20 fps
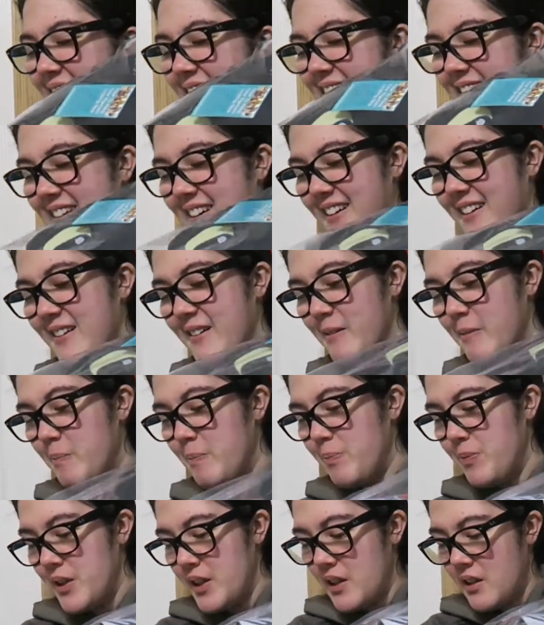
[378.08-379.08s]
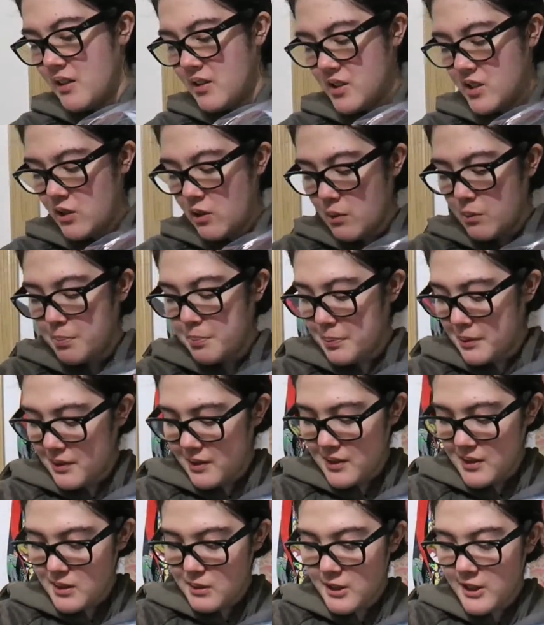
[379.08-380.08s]
Okay, let's go
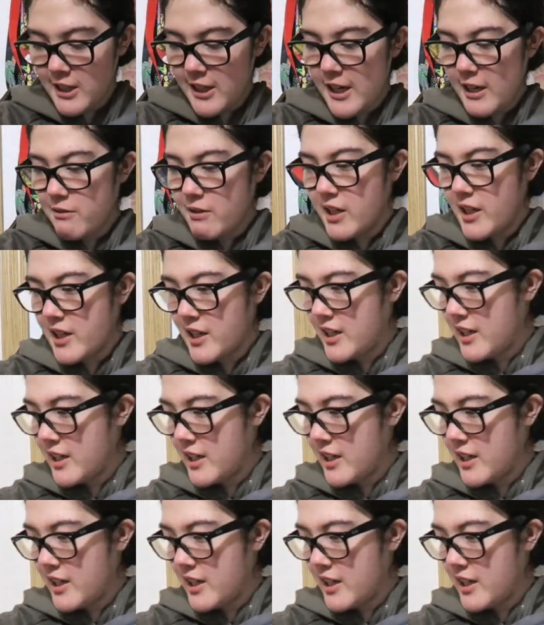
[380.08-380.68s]
put this guy right